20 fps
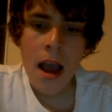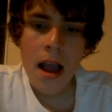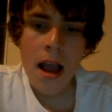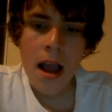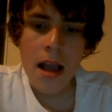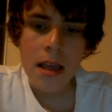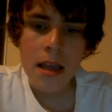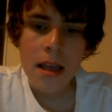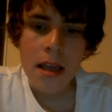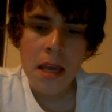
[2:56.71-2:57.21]

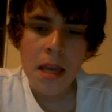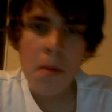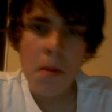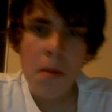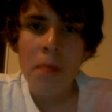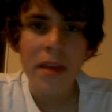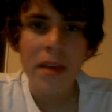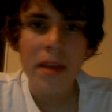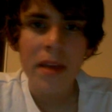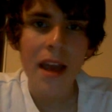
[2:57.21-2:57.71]
keep on
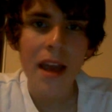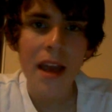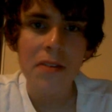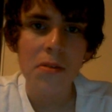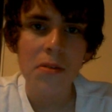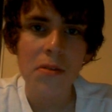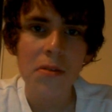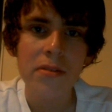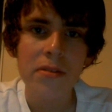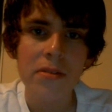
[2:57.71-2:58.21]
being
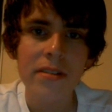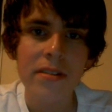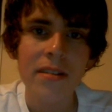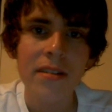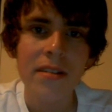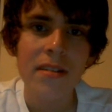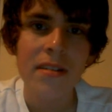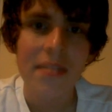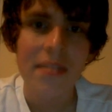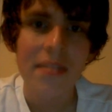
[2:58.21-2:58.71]
assholes.
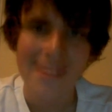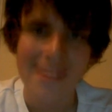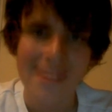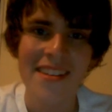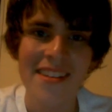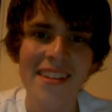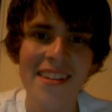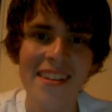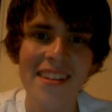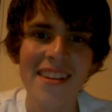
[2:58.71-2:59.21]

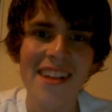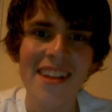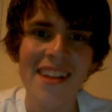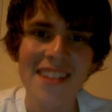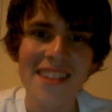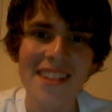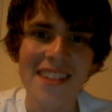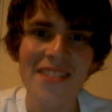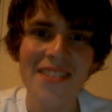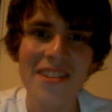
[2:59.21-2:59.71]

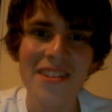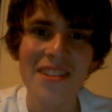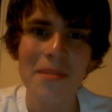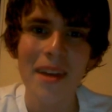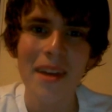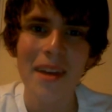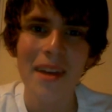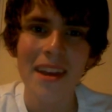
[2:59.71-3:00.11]
Sounds good to me.